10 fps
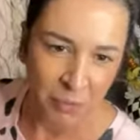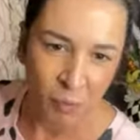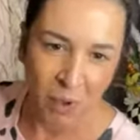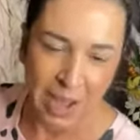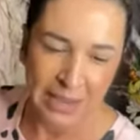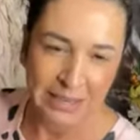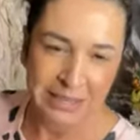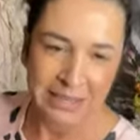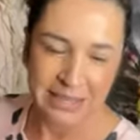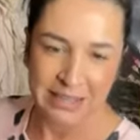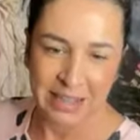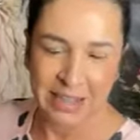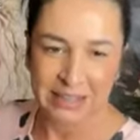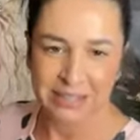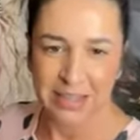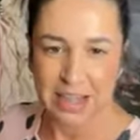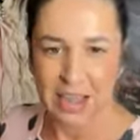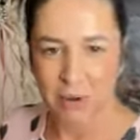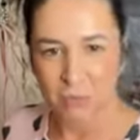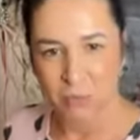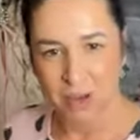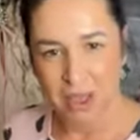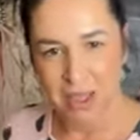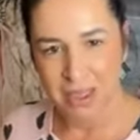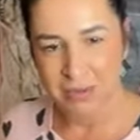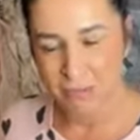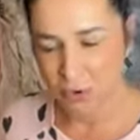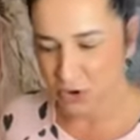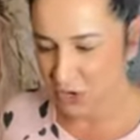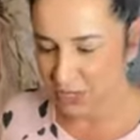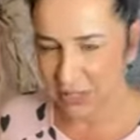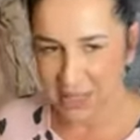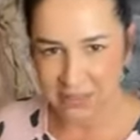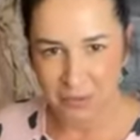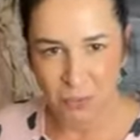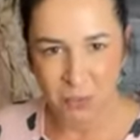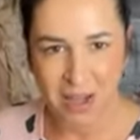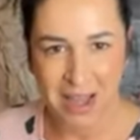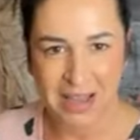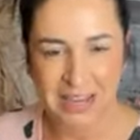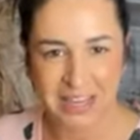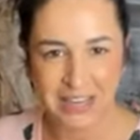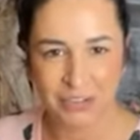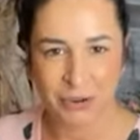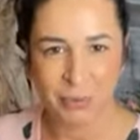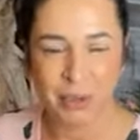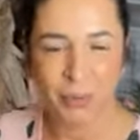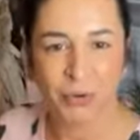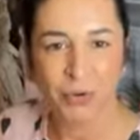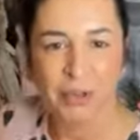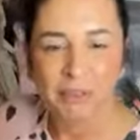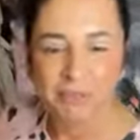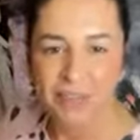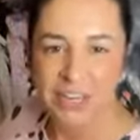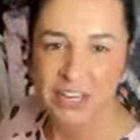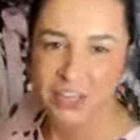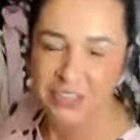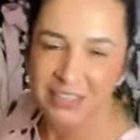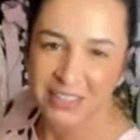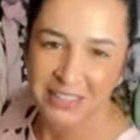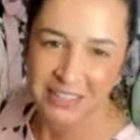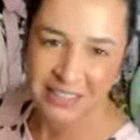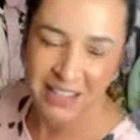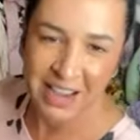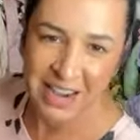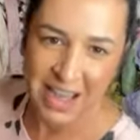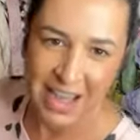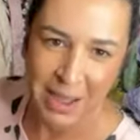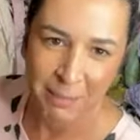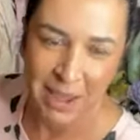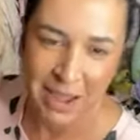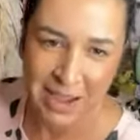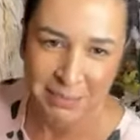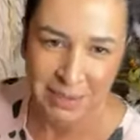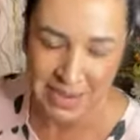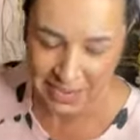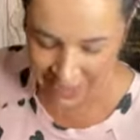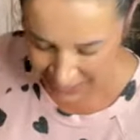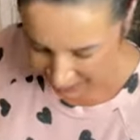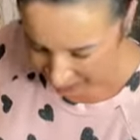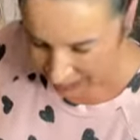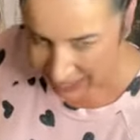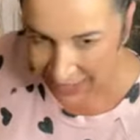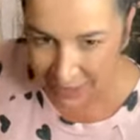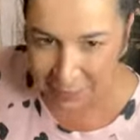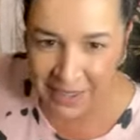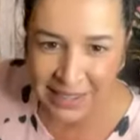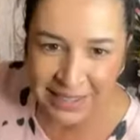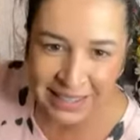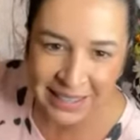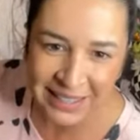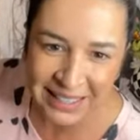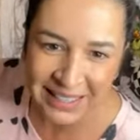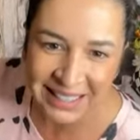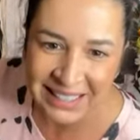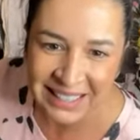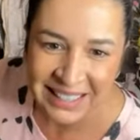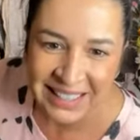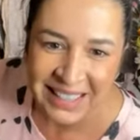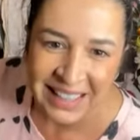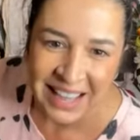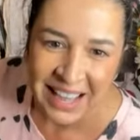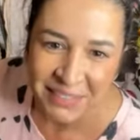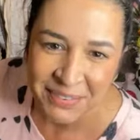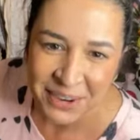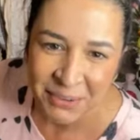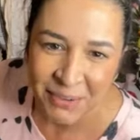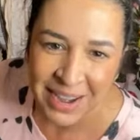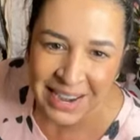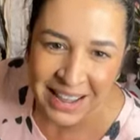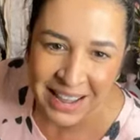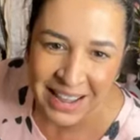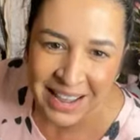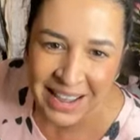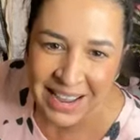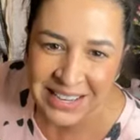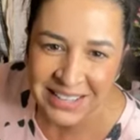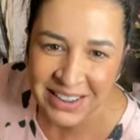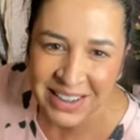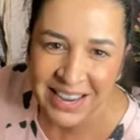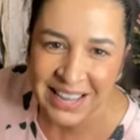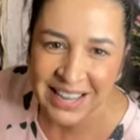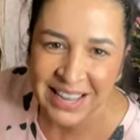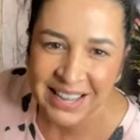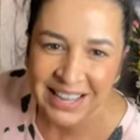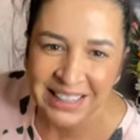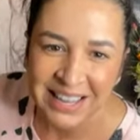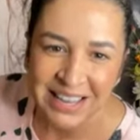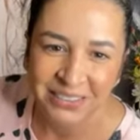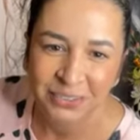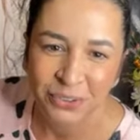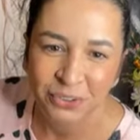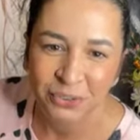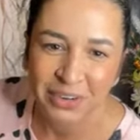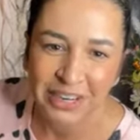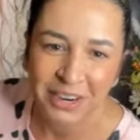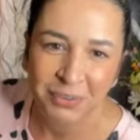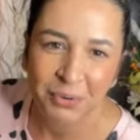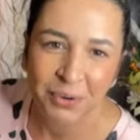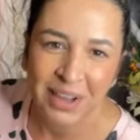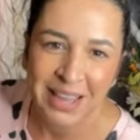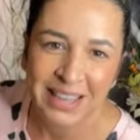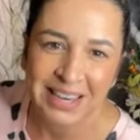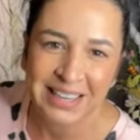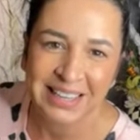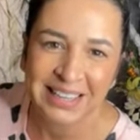wine and design time. What? Pour your glass of wine and join me. We're gonna finish this design I have behind me. I figure why not? Hi Donna, thanks for joining everyone.